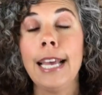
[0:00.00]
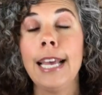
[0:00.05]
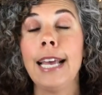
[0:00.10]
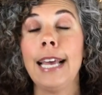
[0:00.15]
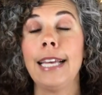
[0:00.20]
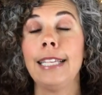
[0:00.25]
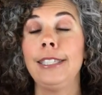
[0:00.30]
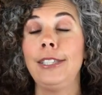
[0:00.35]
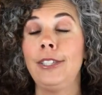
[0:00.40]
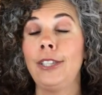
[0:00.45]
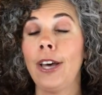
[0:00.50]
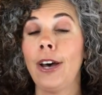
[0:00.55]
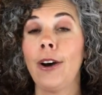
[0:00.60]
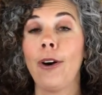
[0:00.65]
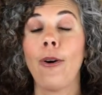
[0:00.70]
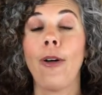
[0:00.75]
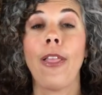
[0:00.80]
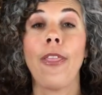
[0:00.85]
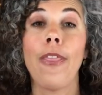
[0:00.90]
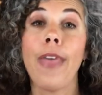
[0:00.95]
And
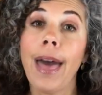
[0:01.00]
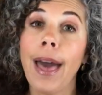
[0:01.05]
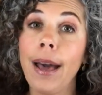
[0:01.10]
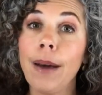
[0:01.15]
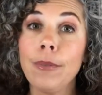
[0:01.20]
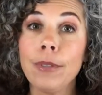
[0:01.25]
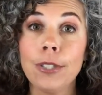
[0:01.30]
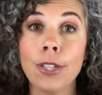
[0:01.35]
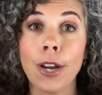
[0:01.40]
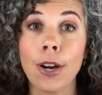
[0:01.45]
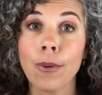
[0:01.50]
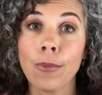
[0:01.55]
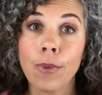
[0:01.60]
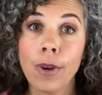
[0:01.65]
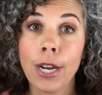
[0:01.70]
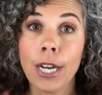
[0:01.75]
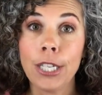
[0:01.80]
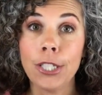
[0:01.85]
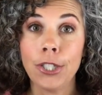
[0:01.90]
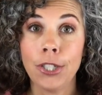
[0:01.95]
so that was her
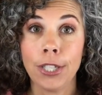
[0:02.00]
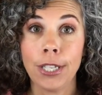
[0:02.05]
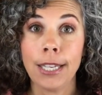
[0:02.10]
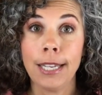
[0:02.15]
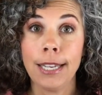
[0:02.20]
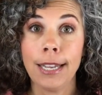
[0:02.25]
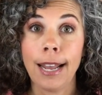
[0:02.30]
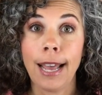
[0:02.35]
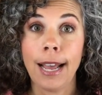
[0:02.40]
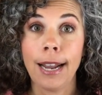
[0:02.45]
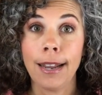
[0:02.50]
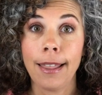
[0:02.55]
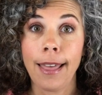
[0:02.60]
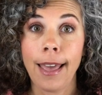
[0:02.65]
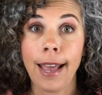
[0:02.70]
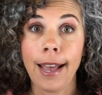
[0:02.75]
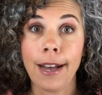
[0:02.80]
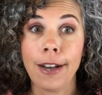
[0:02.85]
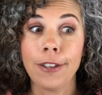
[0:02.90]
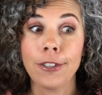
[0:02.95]
rush to get out of the
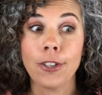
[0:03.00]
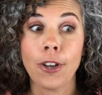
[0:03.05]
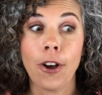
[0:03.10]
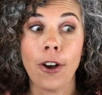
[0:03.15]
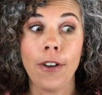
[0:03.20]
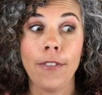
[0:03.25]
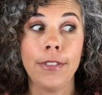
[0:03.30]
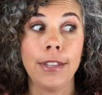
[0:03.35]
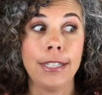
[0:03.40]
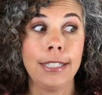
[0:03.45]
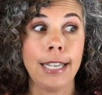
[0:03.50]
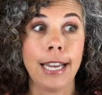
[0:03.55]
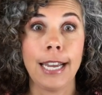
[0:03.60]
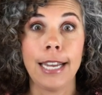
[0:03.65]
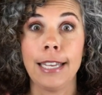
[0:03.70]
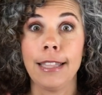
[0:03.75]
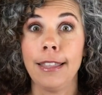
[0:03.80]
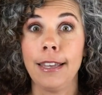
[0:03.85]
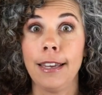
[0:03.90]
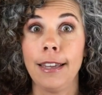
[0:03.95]
house on the
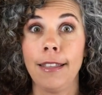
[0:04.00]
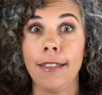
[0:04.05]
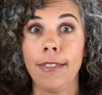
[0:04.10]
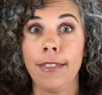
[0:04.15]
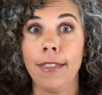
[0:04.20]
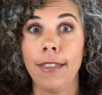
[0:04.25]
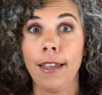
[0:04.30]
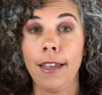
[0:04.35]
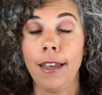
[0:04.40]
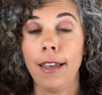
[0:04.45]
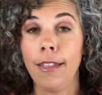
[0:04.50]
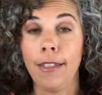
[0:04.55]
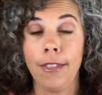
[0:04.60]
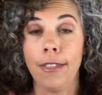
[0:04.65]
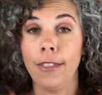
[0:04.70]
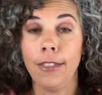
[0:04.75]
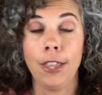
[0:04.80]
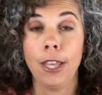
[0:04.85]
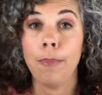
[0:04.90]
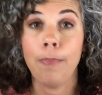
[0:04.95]
day that
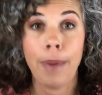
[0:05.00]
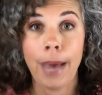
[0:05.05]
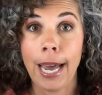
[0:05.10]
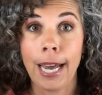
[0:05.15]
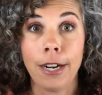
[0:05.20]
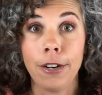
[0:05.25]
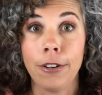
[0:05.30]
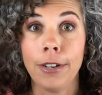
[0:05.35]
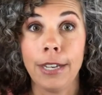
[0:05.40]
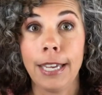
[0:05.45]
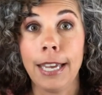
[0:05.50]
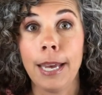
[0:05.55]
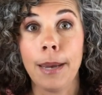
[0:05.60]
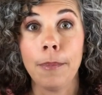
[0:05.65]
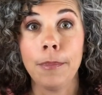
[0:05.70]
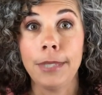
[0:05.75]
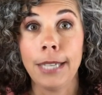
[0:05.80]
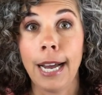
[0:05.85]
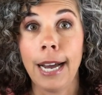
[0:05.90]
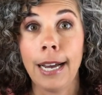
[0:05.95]
the battery
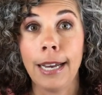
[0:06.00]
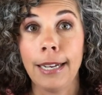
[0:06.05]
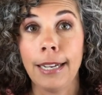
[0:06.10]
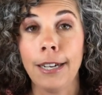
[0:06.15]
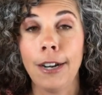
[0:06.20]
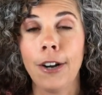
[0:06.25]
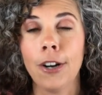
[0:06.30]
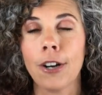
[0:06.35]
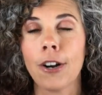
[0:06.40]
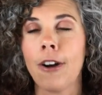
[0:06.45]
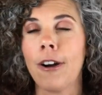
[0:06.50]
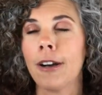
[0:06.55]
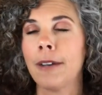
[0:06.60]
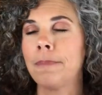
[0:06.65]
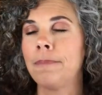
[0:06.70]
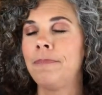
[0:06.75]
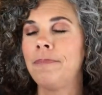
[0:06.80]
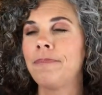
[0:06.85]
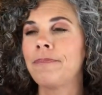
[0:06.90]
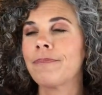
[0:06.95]
kept dying in her car.